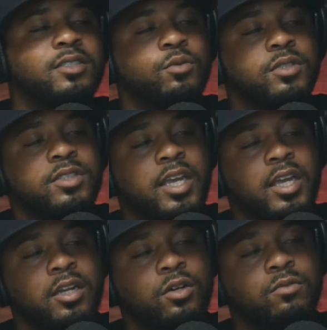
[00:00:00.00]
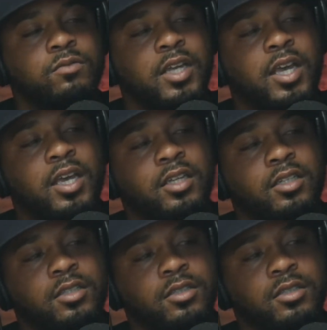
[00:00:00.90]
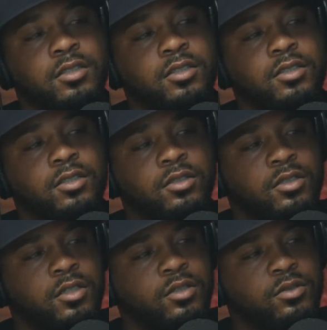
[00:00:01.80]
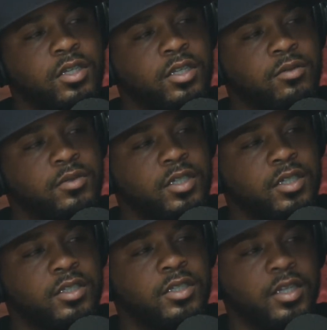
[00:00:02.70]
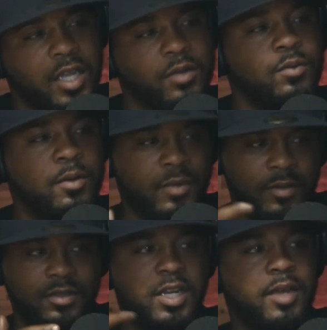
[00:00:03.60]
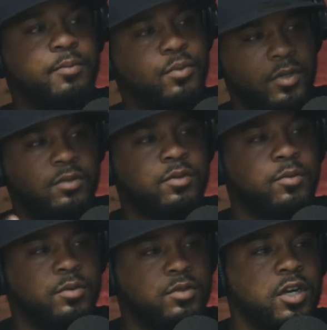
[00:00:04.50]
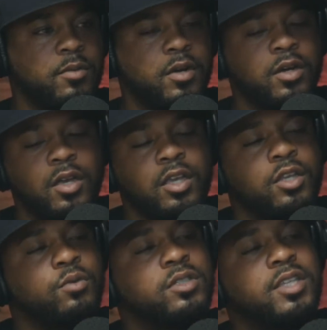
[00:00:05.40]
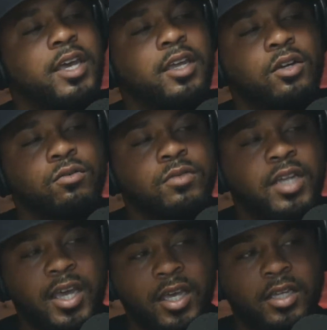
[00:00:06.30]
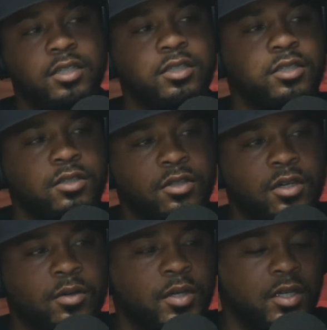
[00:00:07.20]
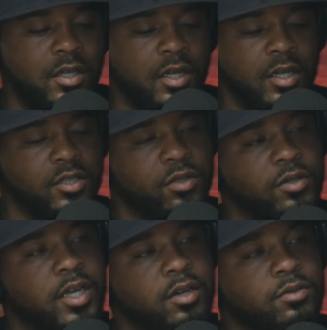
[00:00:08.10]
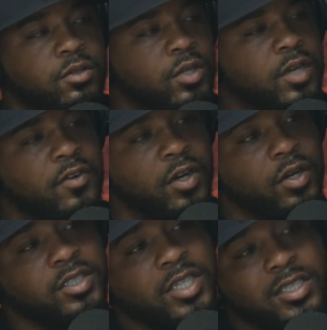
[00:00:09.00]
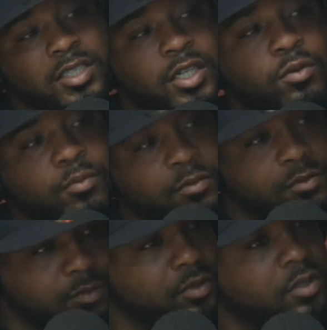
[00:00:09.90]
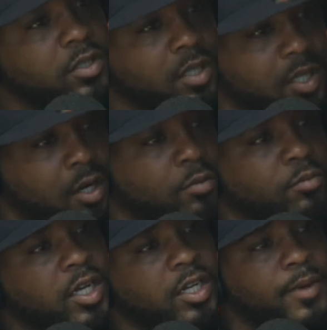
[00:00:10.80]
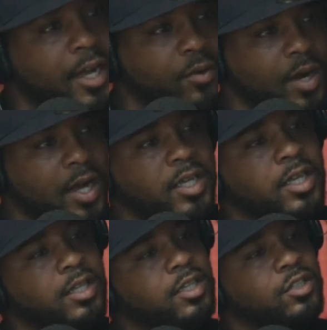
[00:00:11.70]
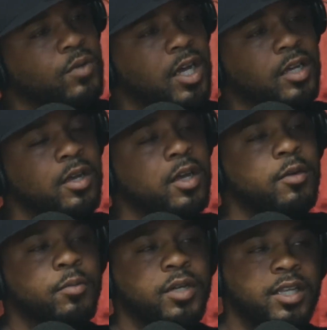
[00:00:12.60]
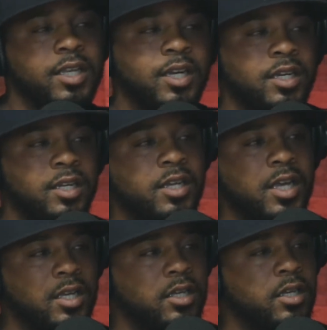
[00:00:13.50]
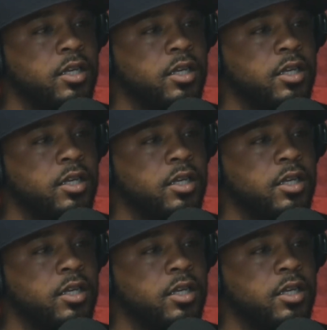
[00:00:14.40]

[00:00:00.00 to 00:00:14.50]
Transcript: you a stay at home dad. Oh, okay. You you see what I'm saying? Yep. That, I'm getting to that point where we was talking right. about you a stay at home dad. You know what I mean? So now you giving her a chance to go get her money back right, right get this right. right. But at the end of the day,